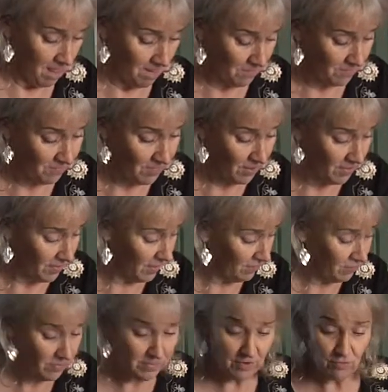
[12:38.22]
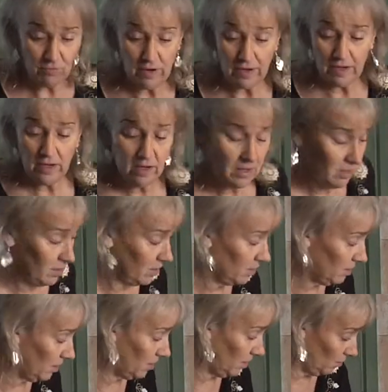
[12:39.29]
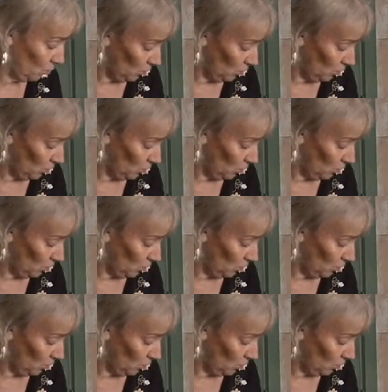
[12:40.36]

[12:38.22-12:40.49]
we've got everything ready and I need